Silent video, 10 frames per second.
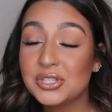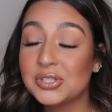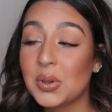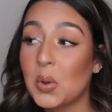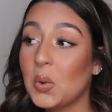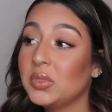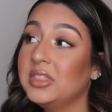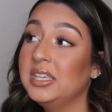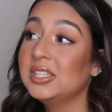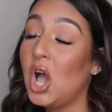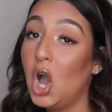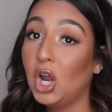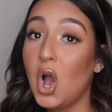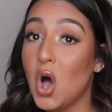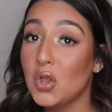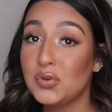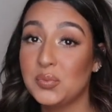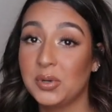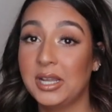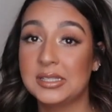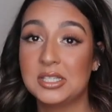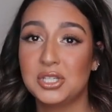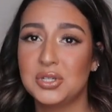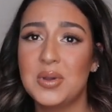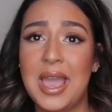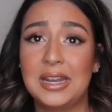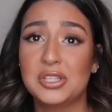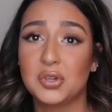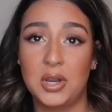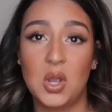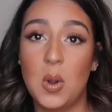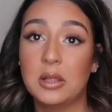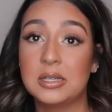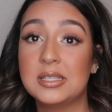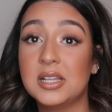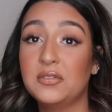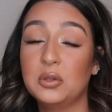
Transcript: so these are all new brands too, and it's great quality stuff.